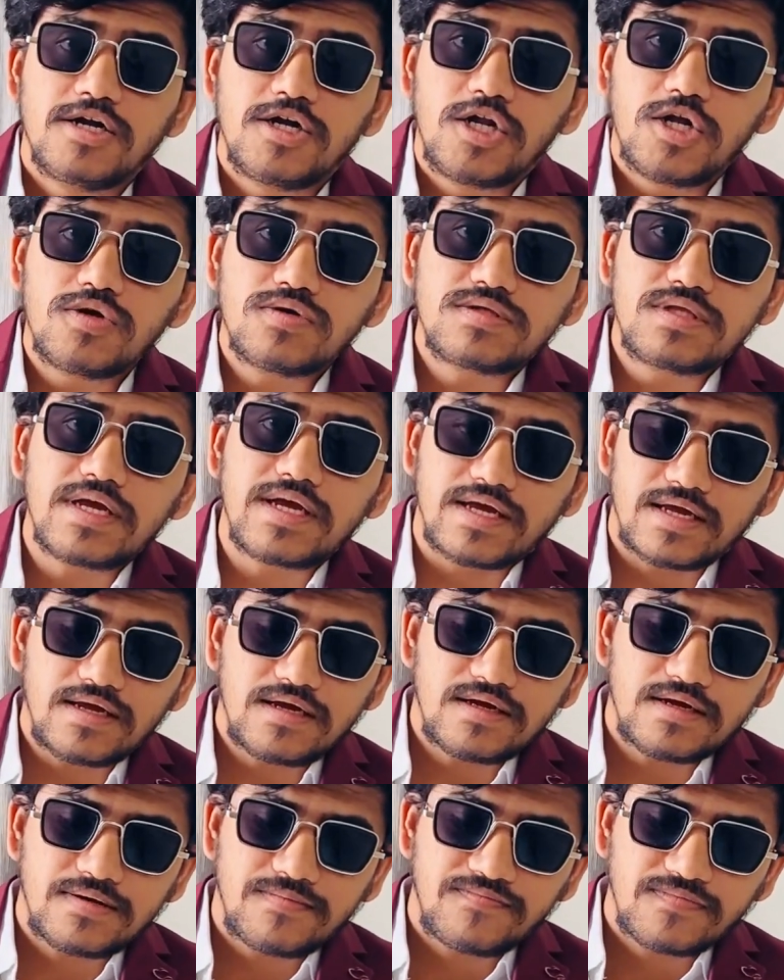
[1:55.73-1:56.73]
do you
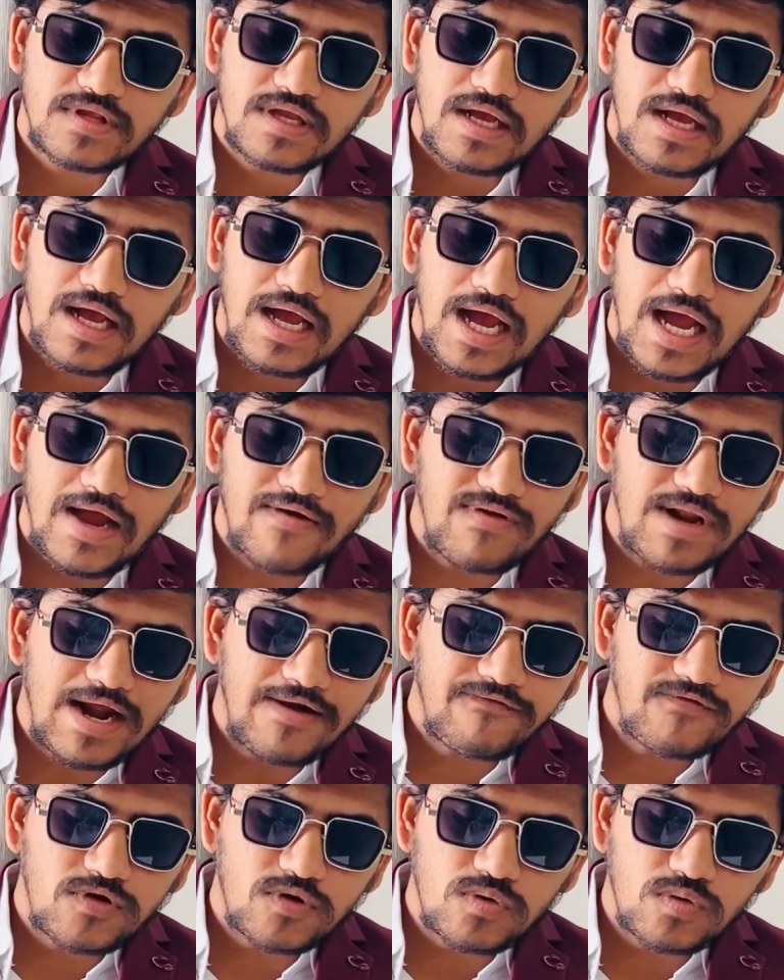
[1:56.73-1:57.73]
think I will
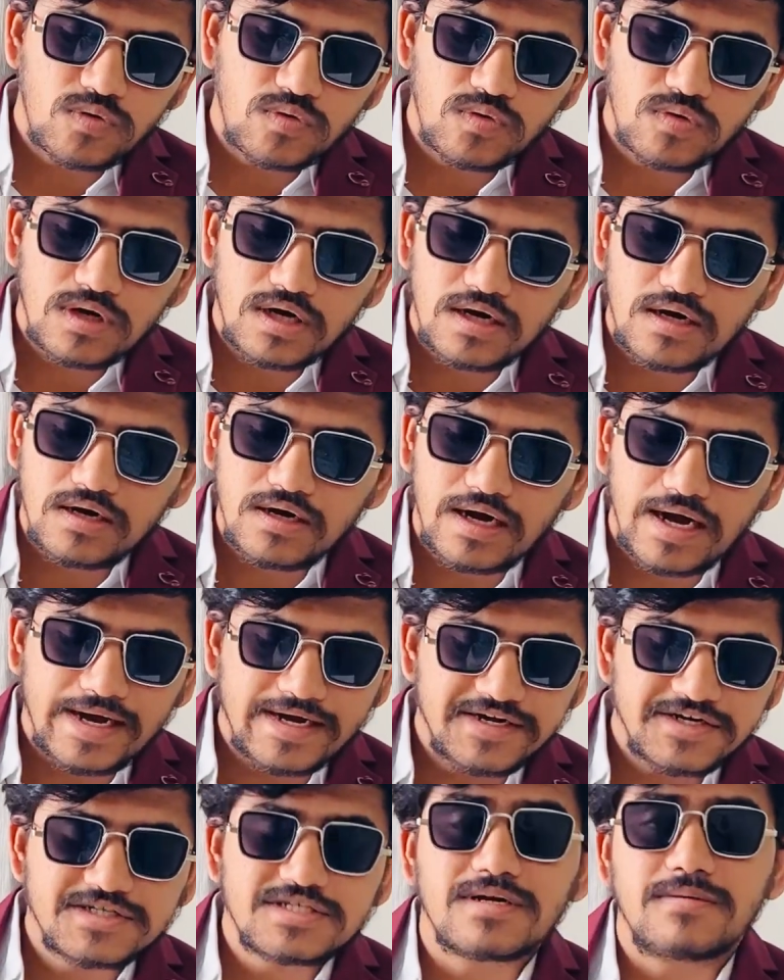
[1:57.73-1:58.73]
have to uh,
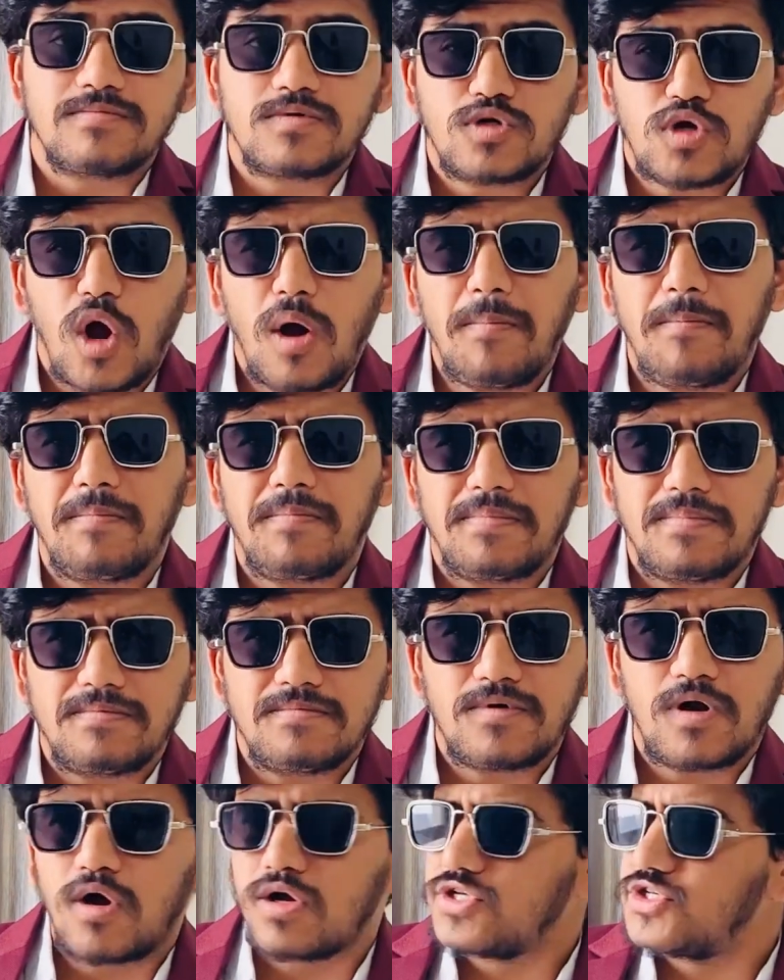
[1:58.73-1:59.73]
hire some top
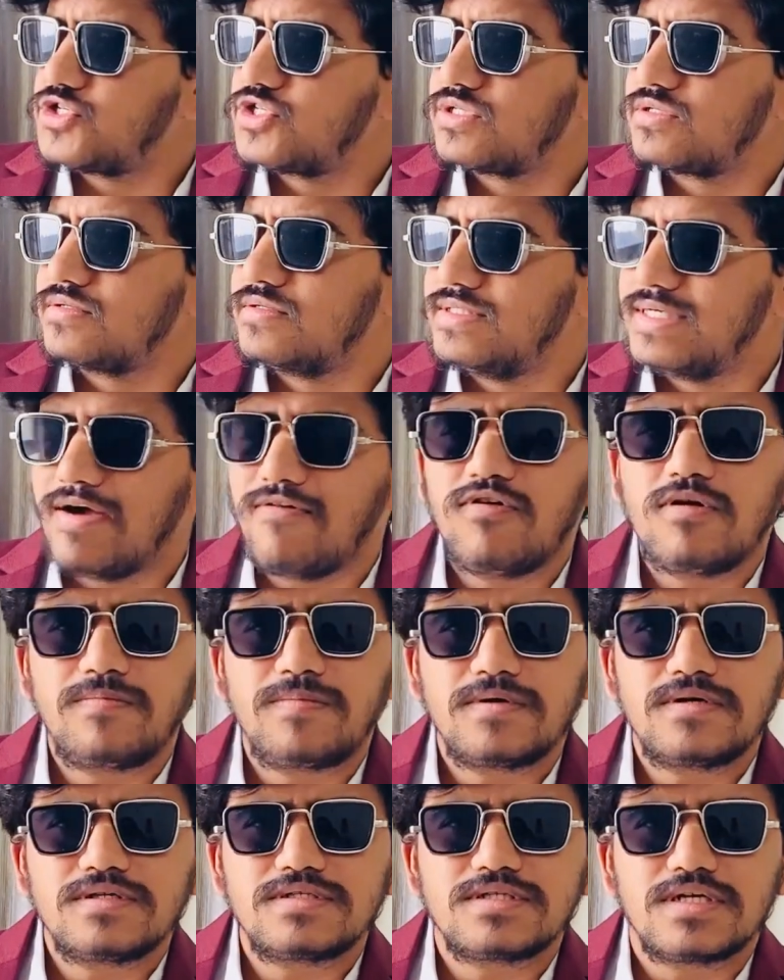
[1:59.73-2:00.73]
notch
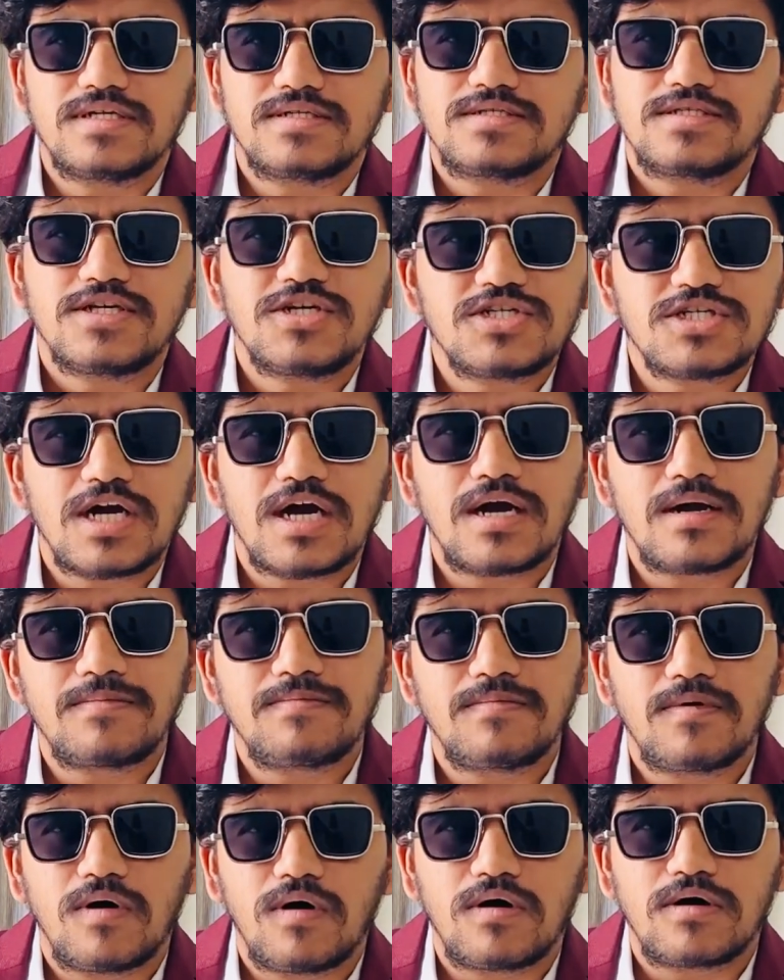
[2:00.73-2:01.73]
developers in C
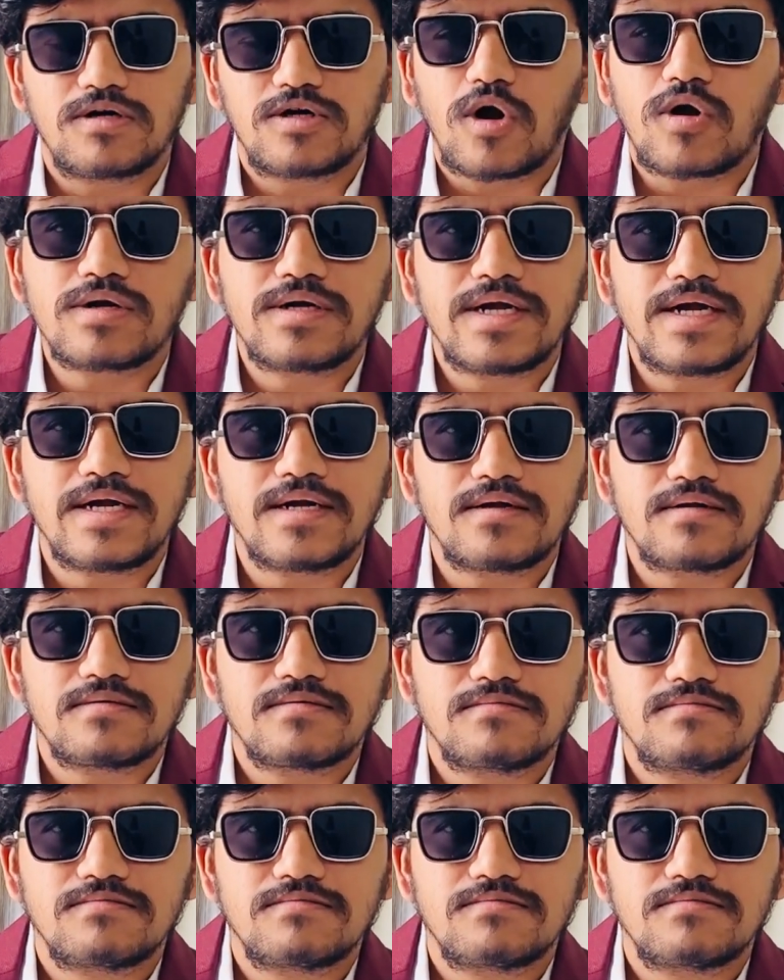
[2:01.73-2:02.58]
Sharp or .NET